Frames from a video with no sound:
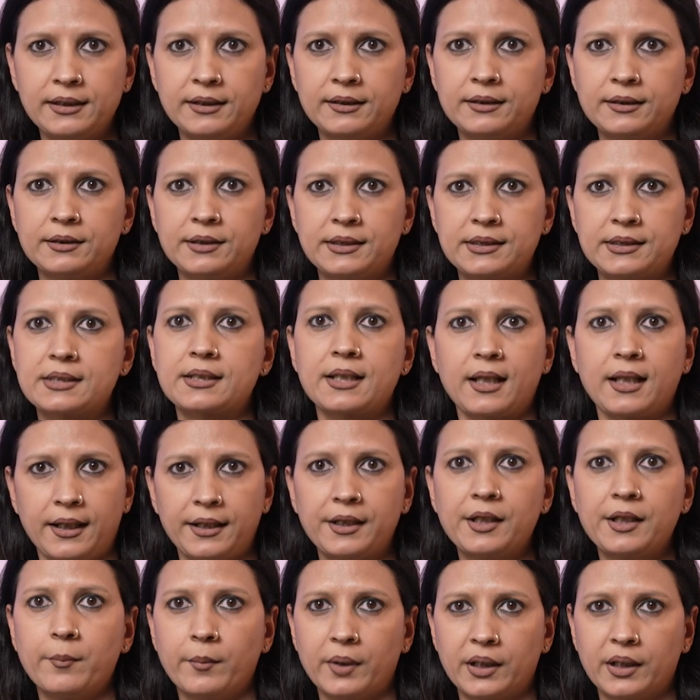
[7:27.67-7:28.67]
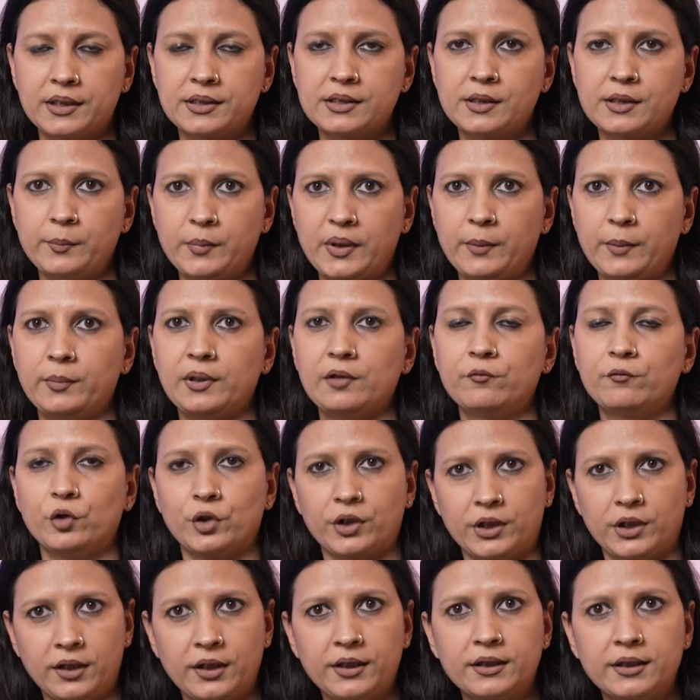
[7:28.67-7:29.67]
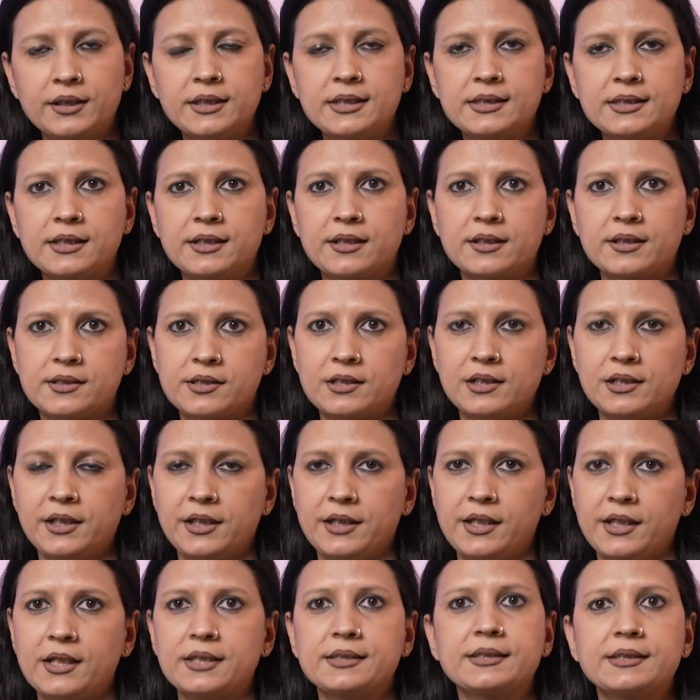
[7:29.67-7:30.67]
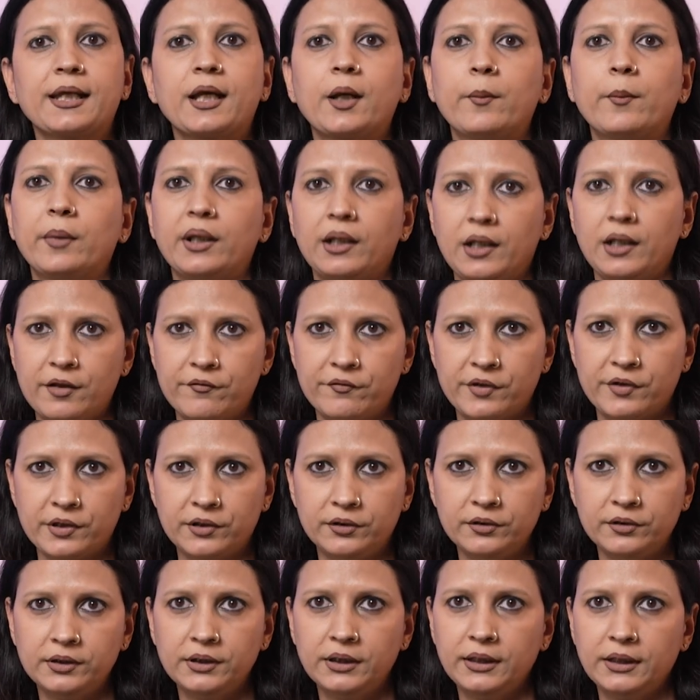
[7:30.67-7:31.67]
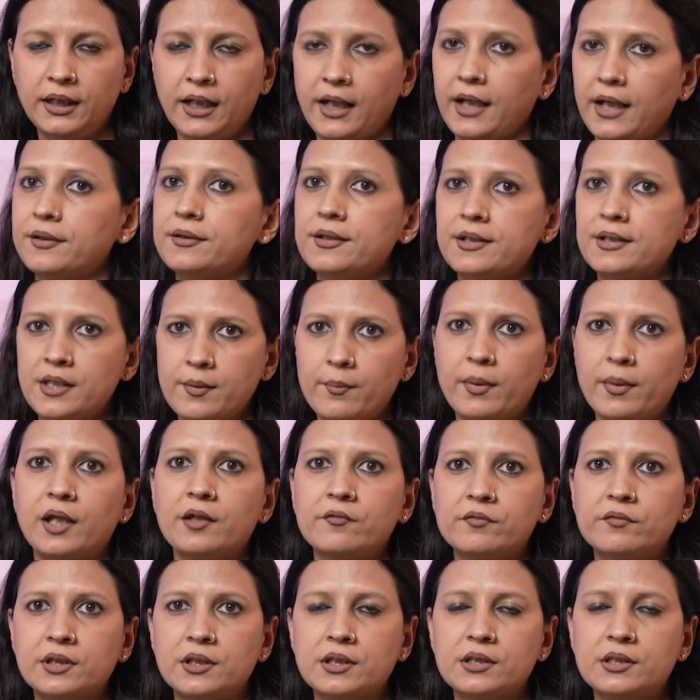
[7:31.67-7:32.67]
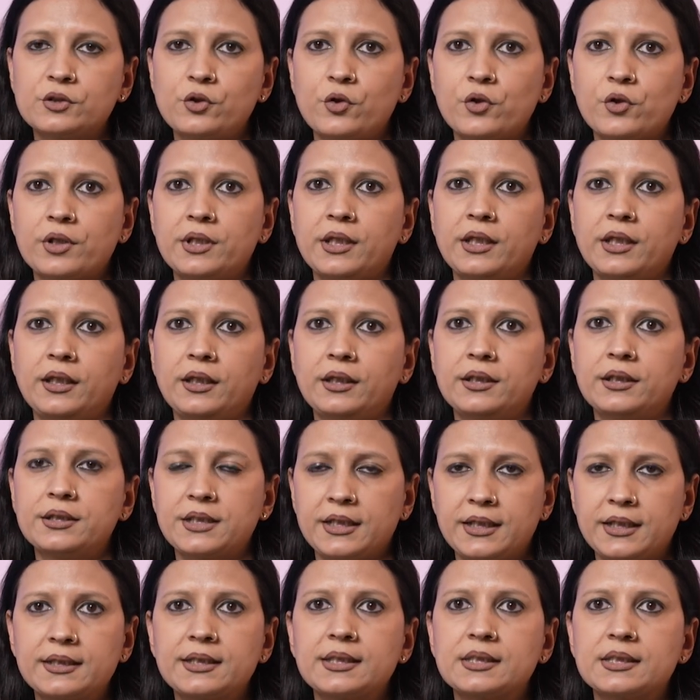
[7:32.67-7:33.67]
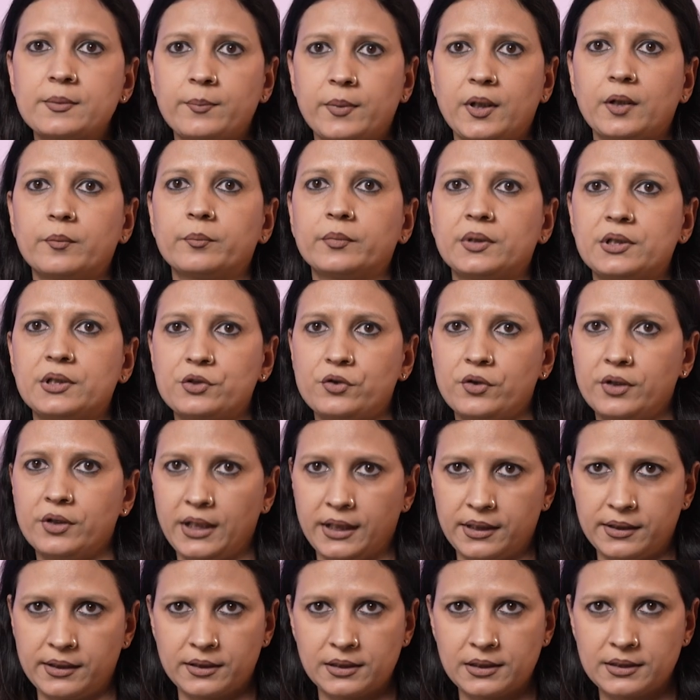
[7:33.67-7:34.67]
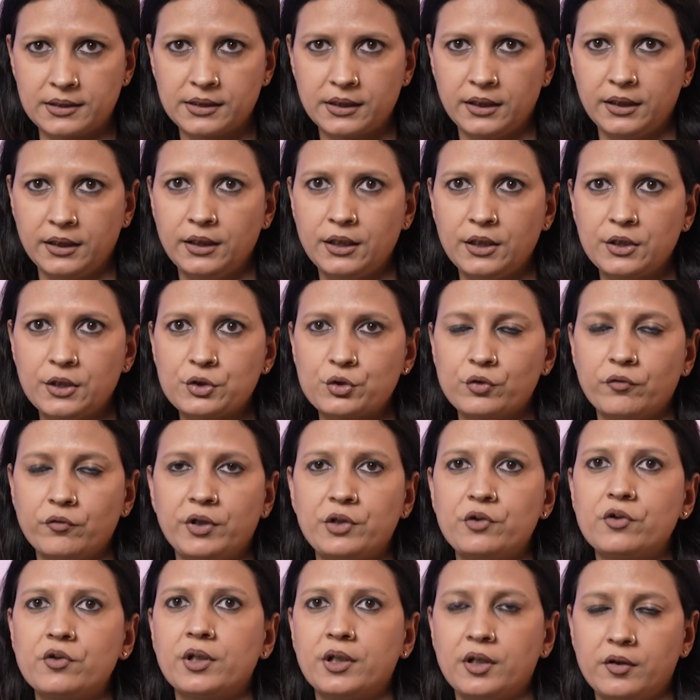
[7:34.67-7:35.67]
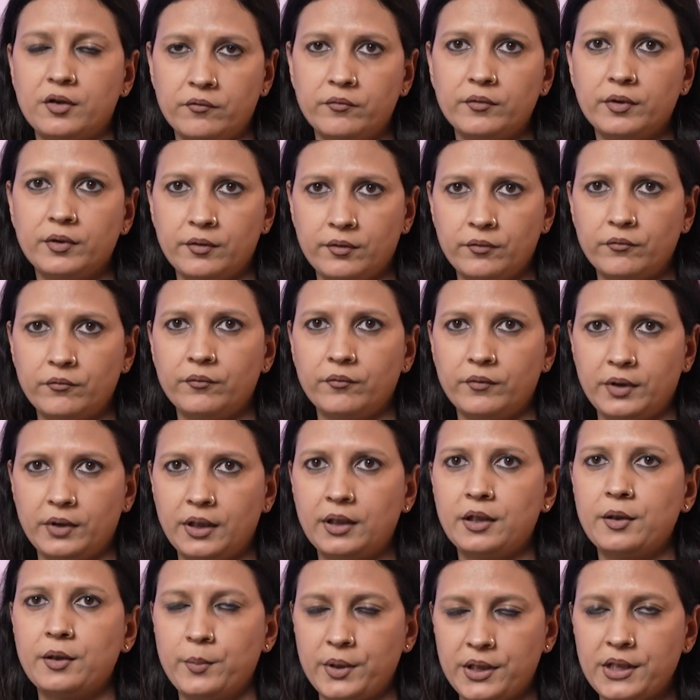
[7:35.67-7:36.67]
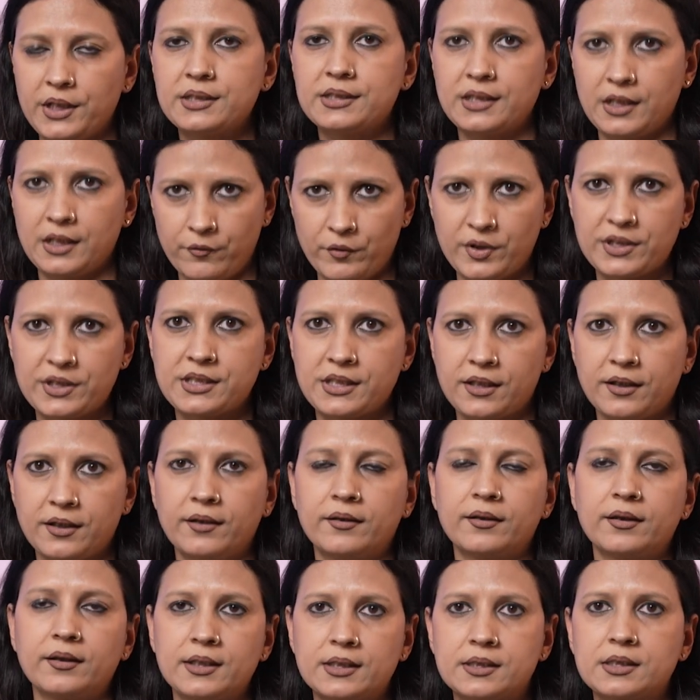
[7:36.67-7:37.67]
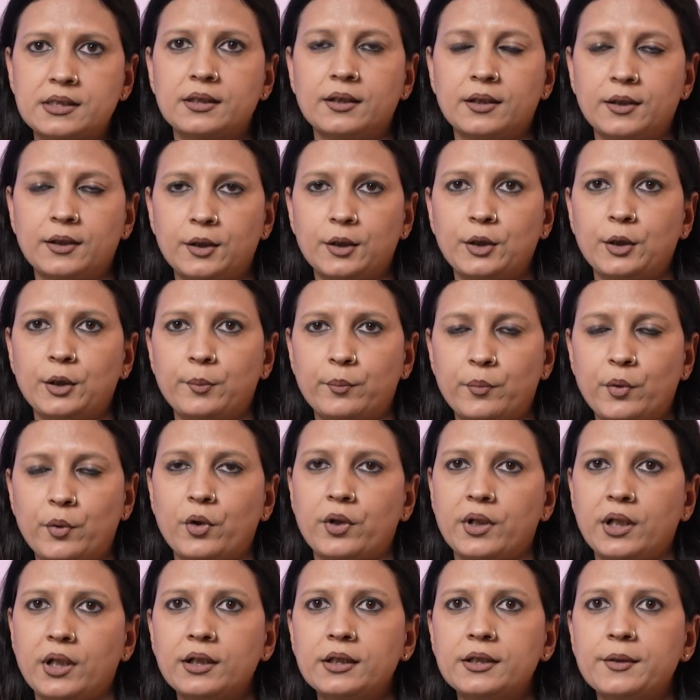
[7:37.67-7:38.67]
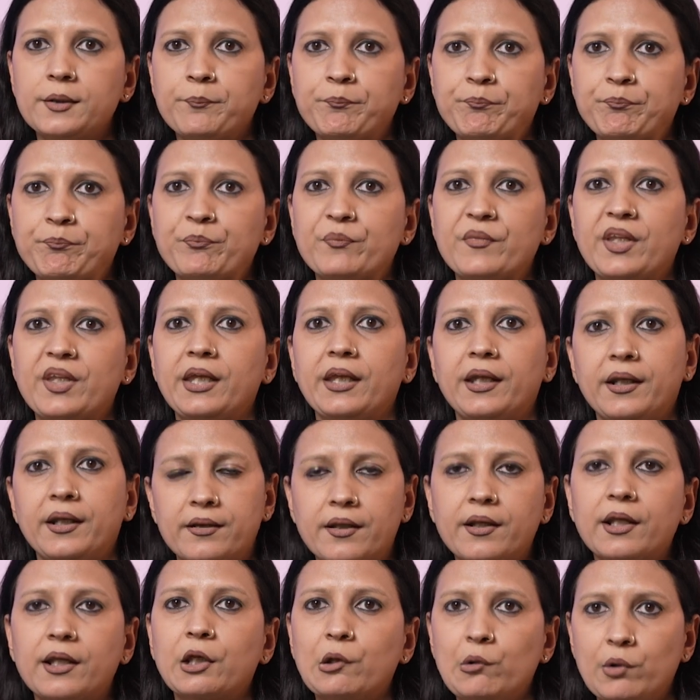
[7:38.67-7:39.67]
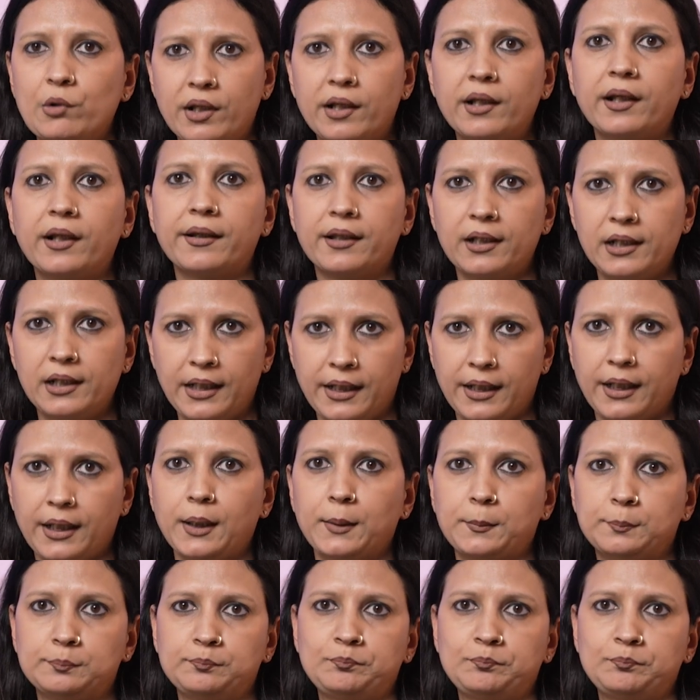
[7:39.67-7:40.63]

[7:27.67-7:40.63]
It's in high demand. People working in these industrial areas, they come and live here. Either they buy with us or they take these apartments on rental. So when anybody is investing in this product, they get a regular rental income.